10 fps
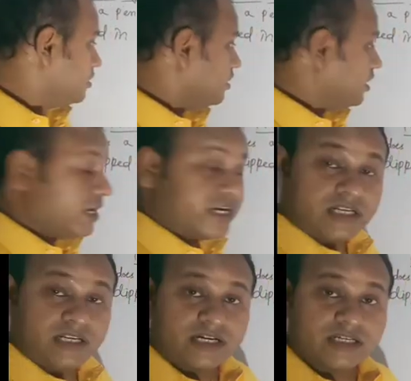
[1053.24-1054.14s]

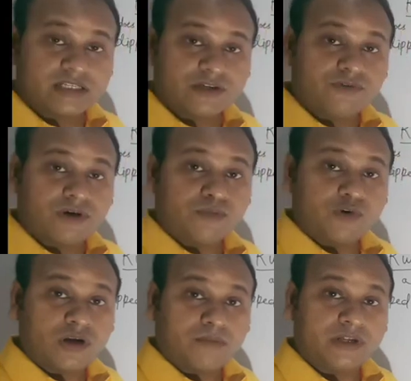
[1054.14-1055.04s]
Let us see one
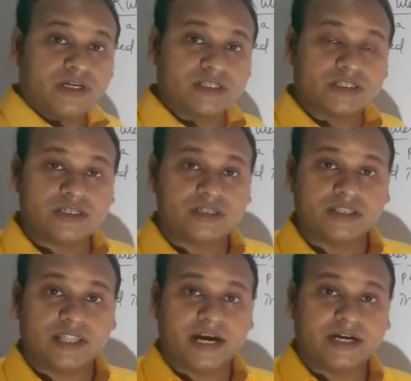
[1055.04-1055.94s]
more
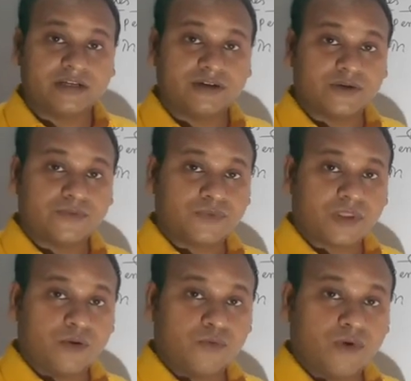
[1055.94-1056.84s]
application, that
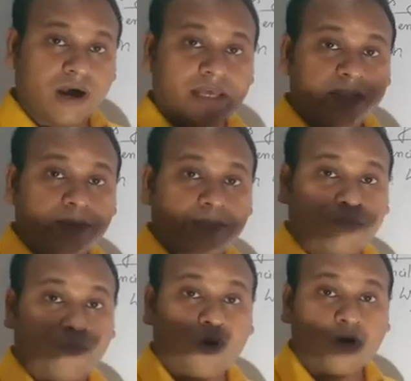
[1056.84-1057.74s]
why the
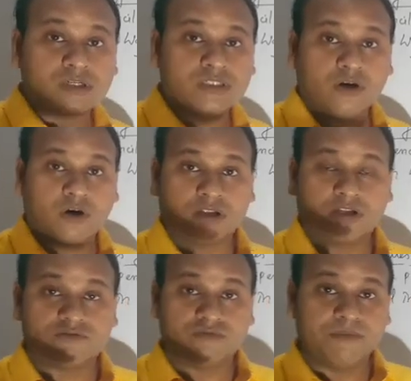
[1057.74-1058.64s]
ponds or
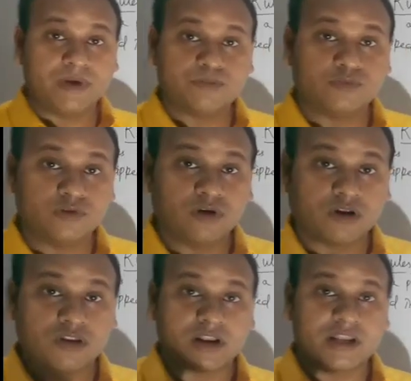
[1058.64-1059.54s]
the swimming pool
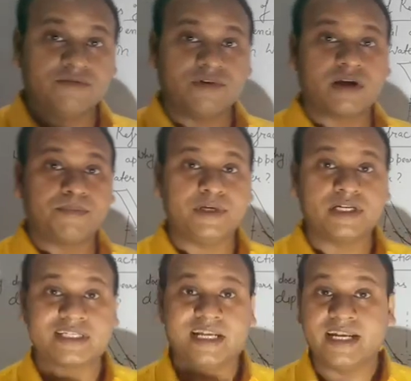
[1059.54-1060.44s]
or the river
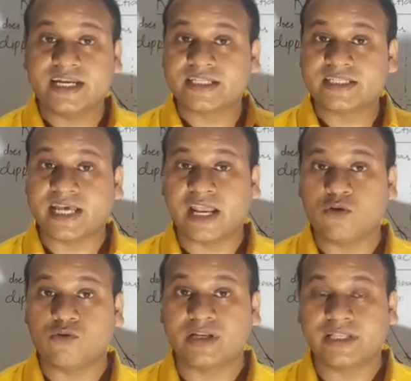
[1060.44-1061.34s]
appears less
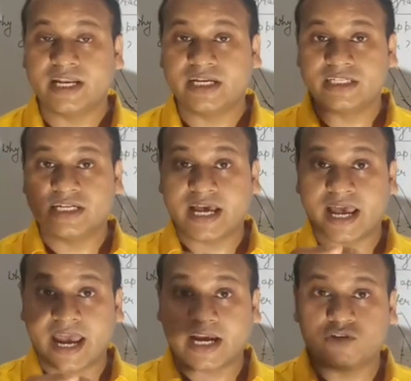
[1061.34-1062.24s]
shallower than its
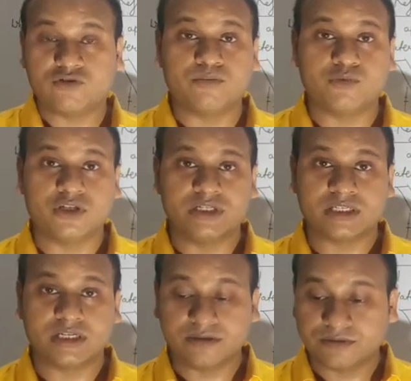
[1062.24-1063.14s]
actual
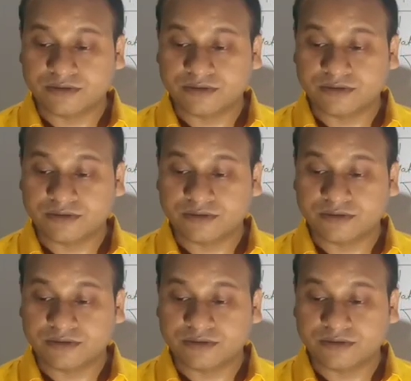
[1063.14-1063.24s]
position.